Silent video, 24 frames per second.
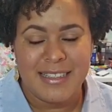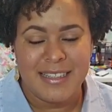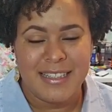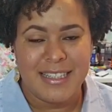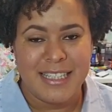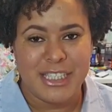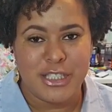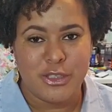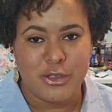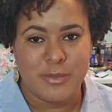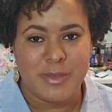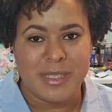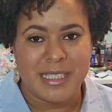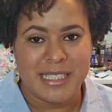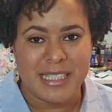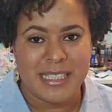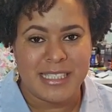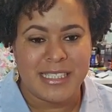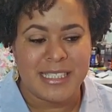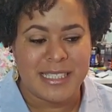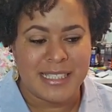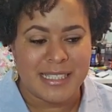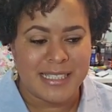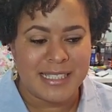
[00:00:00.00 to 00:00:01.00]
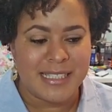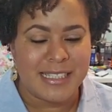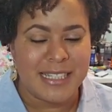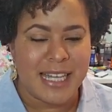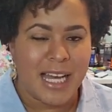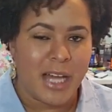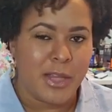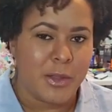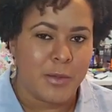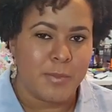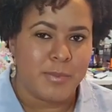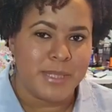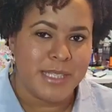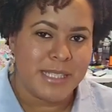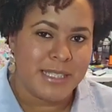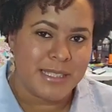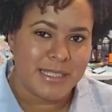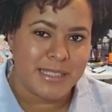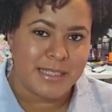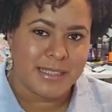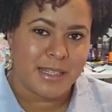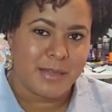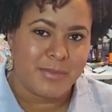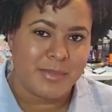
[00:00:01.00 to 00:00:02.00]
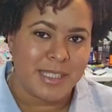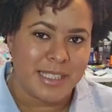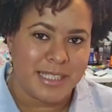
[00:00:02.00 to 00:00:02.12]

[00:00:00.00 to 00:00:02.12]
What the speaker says: And you'll begin to see how the pieces come